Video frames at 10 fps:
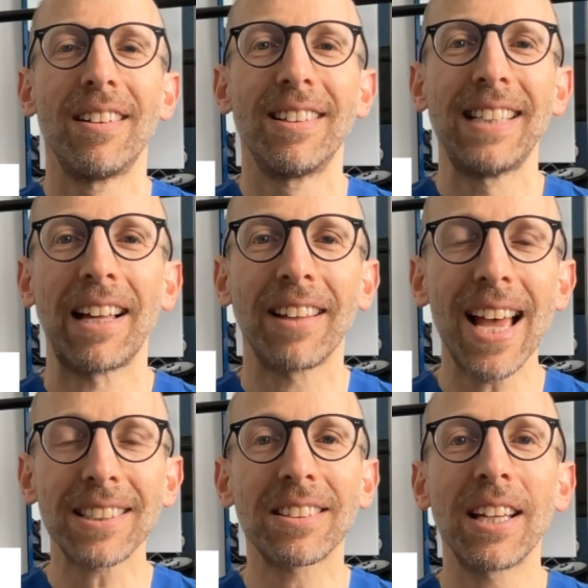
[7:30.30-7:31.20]
Now
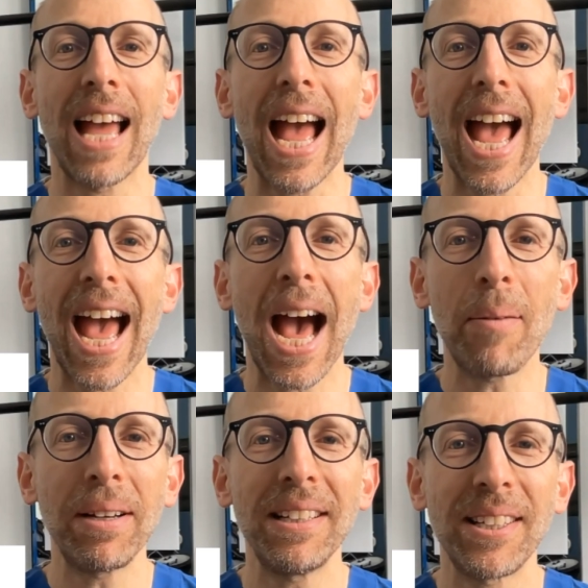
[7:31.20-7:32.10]
lastly, how
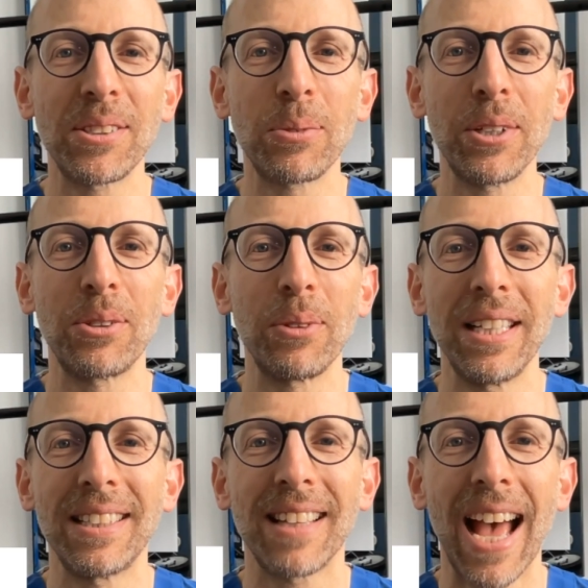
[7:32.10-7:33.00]
many days a week do we
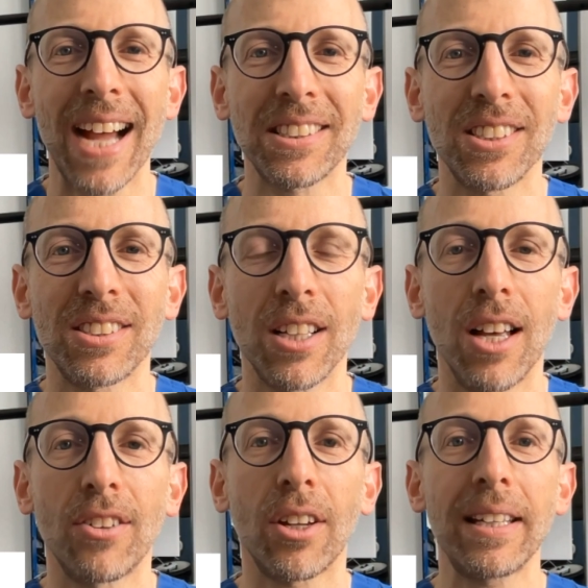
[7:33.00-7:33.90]
need to
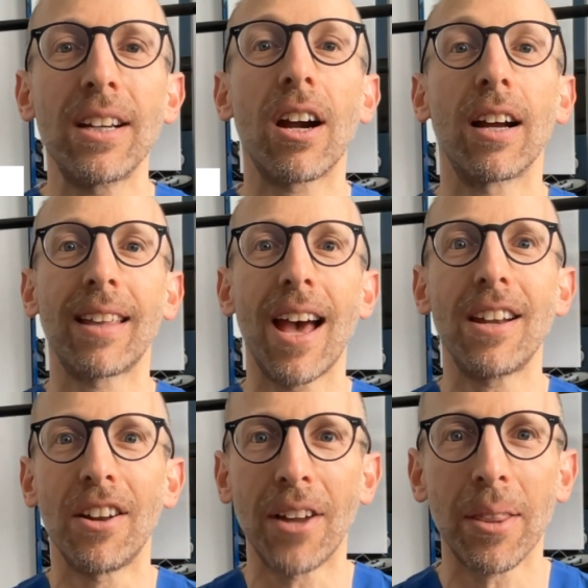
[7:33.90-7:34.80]
exercise? So here again,
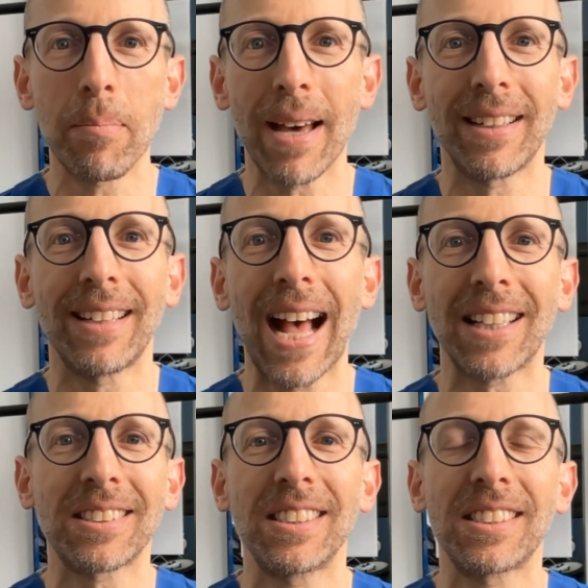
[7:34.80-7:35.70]
another
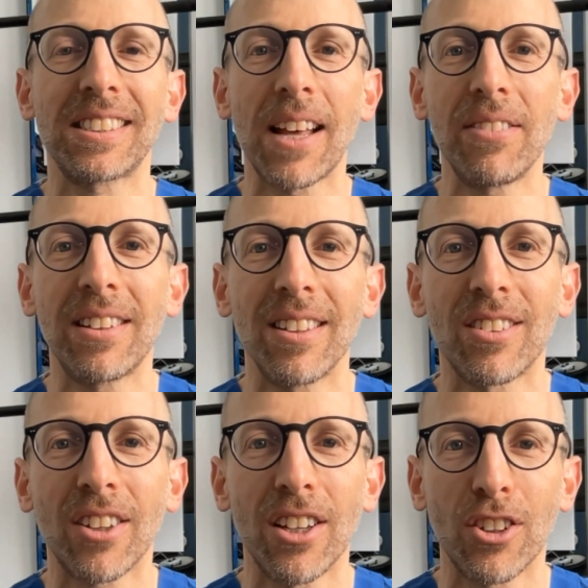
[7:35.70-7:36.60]
meta-analysis, seventeen
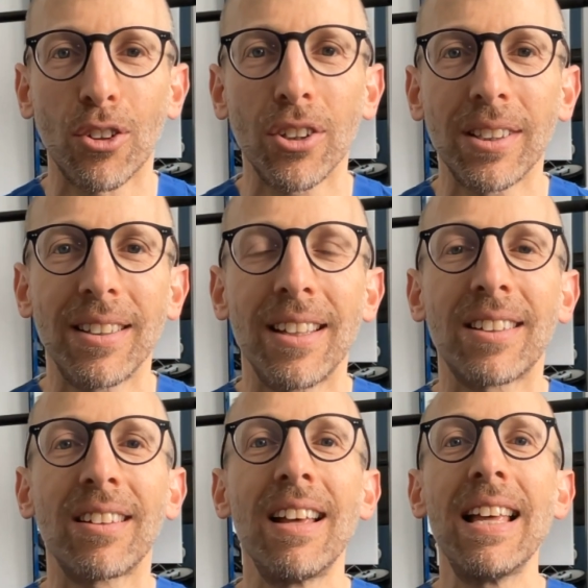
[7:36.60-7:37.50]
studies looked at this,